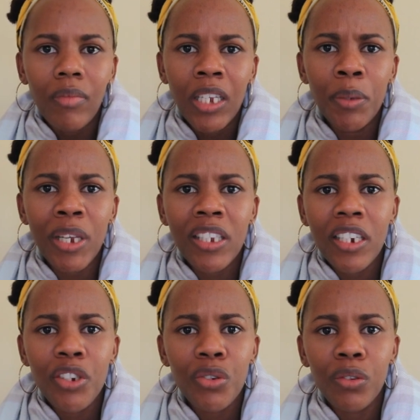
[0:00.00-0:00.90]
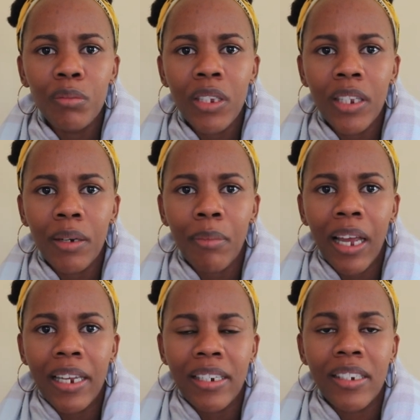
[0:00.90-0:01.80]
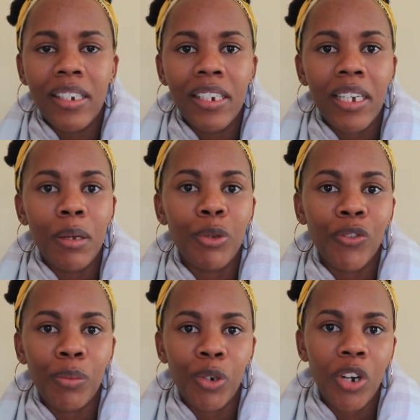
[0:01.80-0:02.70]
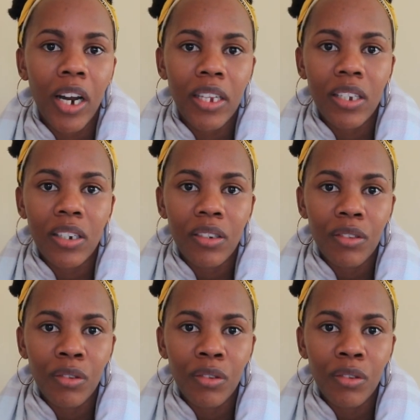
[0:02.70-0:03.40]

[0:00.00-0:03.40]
he basically showed me that my identity comes from Christ.